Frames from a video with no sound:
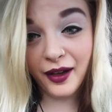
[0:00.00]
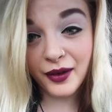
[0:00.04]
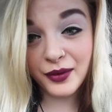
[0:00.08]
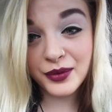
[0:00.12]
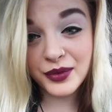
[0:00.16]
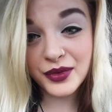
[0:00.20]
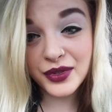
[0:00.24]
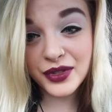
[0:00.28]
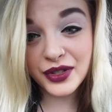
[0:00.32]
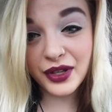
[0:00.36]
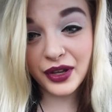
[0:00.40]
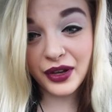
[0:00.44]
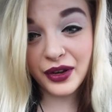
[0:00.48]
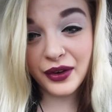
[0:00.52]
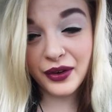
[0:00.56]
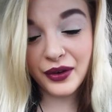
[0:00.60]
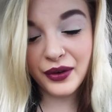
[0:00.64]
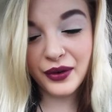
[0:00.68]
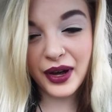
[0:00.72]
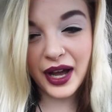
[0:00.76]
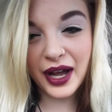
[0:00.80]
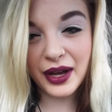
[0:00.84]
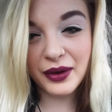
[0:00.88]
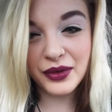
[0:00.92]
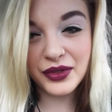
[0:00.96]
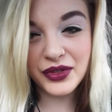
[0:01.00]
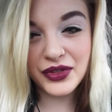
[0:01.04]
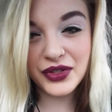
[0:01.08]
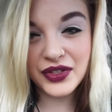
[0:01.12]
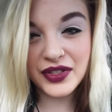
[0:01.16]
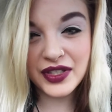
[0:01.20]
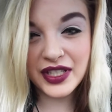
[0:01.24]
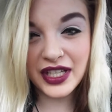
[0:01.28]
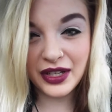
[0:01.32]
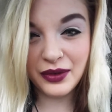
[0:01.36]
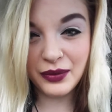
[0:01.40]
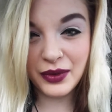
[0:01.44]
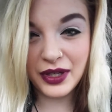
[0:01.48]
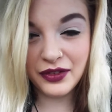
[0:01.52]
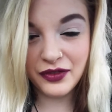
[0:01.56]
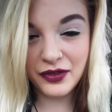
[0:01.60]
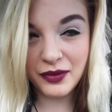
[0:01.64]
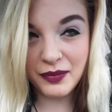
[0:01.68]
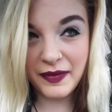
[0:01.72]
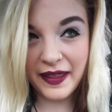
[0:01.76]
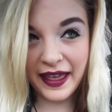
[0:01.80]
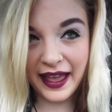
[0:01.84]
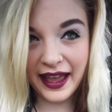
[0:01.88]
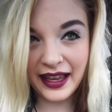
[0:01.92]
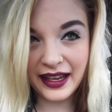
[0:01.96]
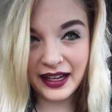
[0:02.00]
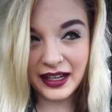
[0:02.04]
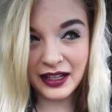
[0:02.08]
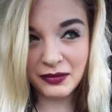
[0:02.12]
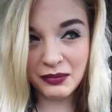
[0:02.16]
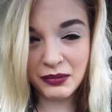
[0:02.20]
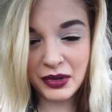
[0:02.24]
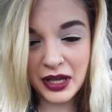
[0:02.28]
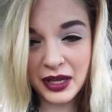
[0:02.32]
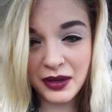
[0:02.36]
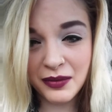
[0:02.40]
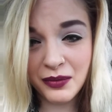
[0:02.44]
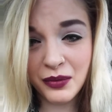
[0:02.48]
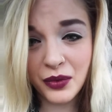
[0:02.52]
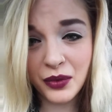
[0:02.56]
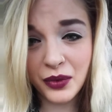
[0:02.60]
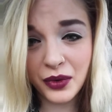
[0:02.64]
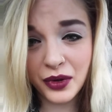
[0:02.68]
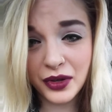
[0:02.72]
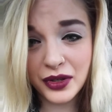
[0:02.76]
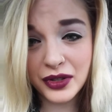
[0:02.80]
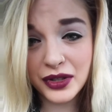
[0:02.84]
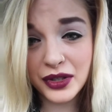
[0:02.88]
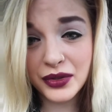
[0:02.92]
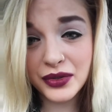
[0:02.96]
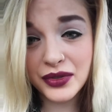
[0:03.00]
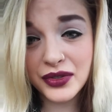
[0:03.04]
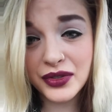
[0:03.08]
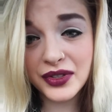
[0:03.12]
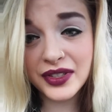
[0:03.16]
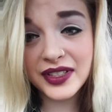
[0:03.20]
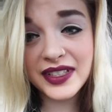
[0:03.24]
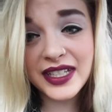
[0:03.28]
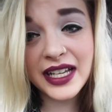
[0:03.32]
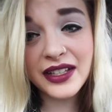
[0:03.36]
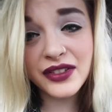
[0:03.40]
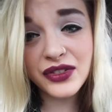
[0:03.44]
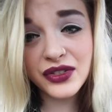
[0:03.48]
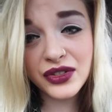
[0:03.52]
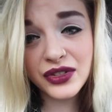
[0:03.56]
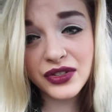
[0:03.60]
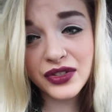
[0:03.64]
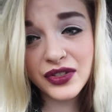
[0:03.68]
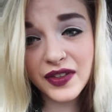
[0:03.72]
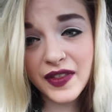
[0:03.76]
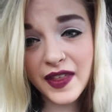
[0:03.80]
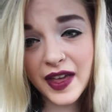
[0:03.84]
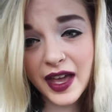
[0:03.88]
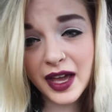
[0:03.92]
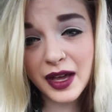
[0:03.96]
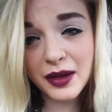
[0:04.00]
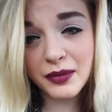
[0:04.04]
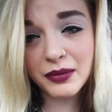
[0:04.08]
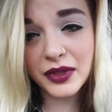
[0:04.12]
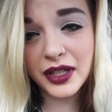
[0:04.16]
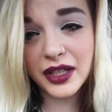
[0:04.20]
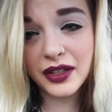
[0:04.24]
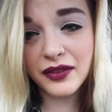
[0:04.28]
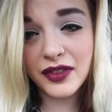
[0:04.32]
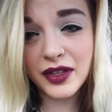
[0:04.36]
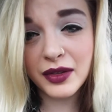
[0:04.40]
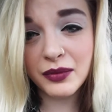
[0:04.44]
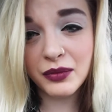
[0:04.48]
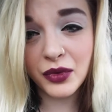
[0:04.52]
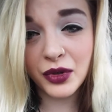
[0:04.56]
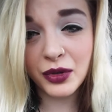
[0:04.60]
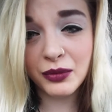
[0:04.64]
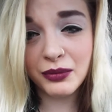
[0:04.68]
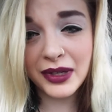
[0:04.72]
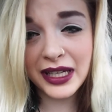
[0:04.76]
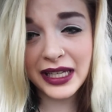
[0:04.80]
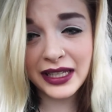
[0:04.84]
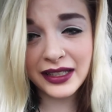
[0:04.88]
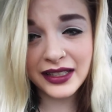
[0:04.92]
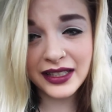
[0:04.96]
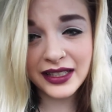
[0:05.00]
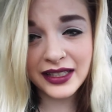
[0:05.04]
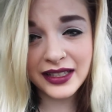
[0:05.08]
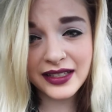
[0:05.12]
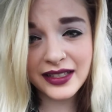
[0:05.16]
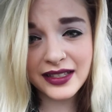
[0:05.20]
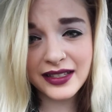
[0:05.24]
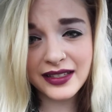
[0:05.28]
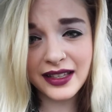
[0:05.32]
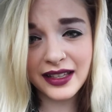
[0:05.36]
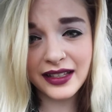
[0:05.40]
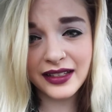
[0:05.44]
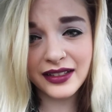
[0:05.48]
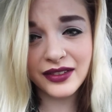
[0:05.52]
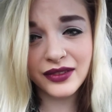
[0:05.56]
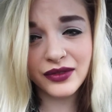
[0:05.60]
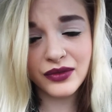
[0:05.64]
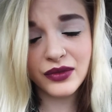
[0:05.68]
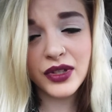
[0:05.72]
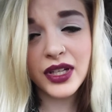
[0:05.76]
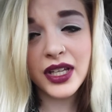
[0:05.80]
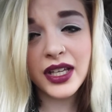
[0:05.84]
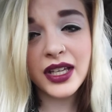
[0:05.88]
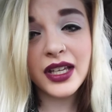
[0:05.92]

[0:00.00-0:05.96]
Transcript: So I would just stay away from that and pay more closer attention to them, give them more maintenance than